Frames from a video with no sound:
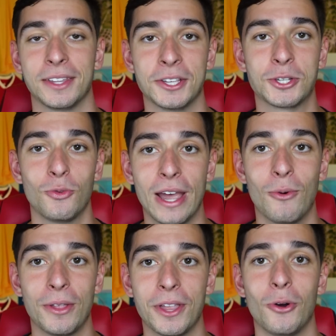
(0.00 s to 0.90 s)
This away
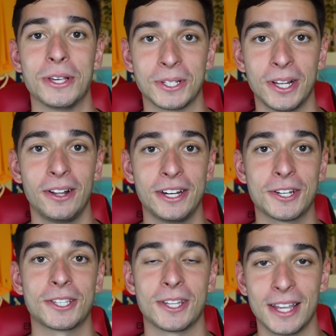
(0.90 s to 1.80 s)
one though is literally
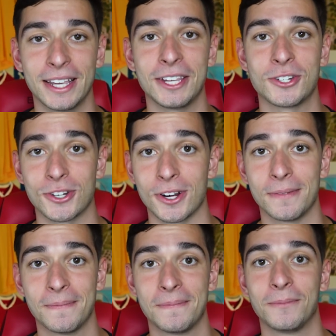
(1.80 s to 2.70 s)
just a Nike
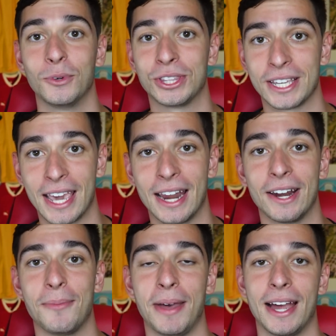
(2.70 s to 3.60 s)
shirt with the
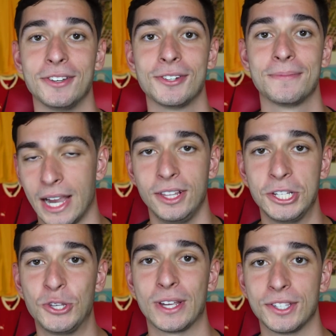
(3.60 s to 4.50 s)
Canada badge. At
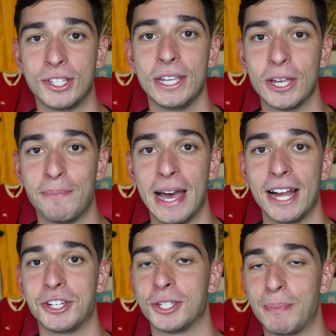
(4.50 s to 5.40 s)
least you can see the
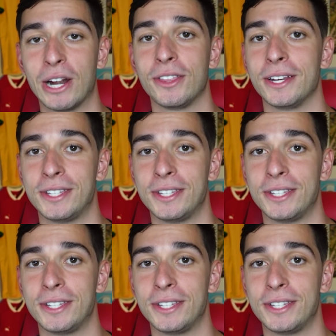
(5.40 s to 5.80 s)
badge, it's better than